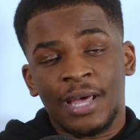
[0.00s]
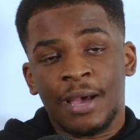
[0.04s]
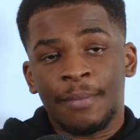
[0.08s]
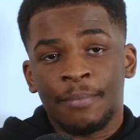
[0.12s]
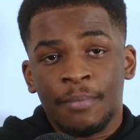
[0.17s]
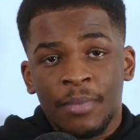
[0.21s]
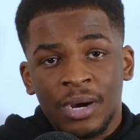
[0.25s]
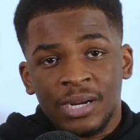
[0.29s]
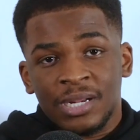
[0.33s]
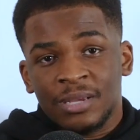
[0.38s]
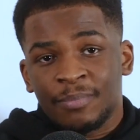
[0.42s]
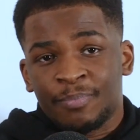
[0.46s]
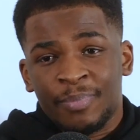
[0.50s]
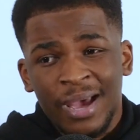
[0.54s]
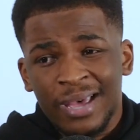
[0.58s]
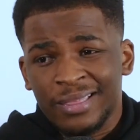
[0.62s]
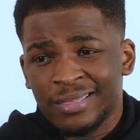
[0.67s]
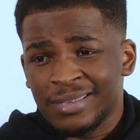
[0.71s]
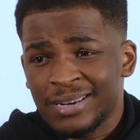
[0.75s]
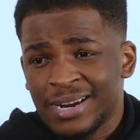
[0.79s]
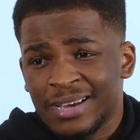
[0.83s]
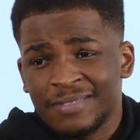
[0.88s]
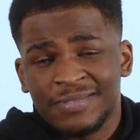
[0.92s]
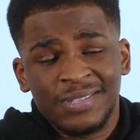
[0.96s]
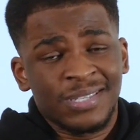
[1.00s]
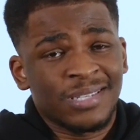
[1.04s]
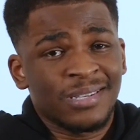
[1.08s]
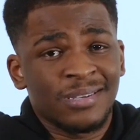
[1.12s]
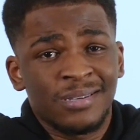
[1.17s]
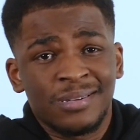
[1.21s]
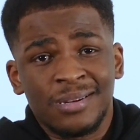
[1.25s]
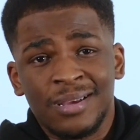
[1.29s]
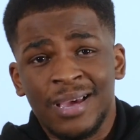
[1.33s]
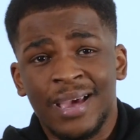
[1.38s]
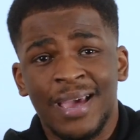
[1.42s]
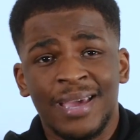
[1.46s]
that money better than I've
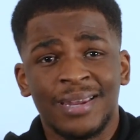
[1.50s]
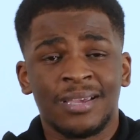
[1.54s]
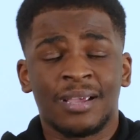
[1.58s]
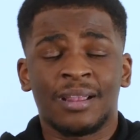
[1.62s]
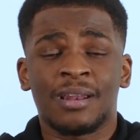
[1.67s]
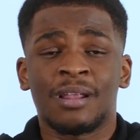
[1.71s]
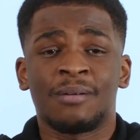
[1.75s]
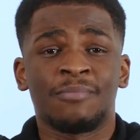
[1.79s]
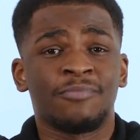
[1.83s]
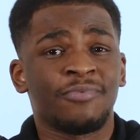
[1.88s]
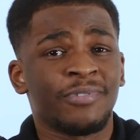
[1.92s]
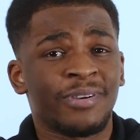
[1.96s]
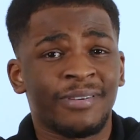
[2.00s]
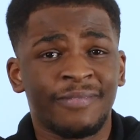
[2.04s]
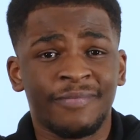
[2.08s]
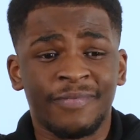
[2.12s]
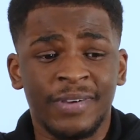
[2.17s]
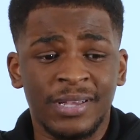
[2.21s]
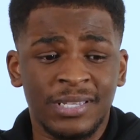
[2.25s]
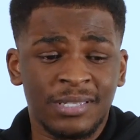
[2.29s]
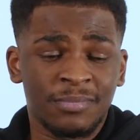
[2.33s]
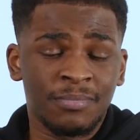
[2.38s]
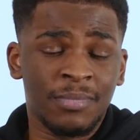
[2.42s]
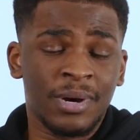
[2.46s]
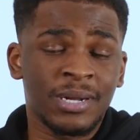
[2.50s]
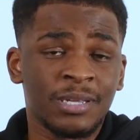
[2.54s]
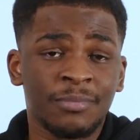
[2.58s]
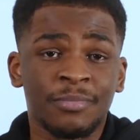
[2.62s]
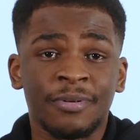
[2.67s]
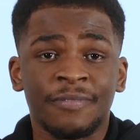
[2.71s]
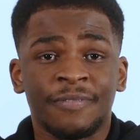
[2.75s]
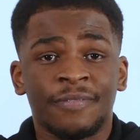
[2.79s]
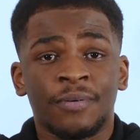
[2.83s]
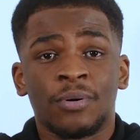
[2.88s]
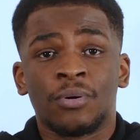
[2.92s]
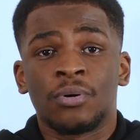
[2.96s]
seen any club reinvest money
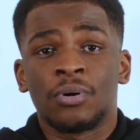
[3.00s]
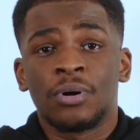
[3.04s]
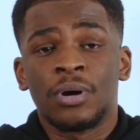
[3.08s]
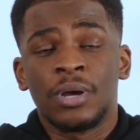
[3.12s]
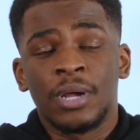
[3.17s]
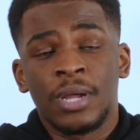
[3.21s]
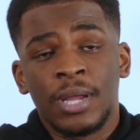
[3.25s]
before.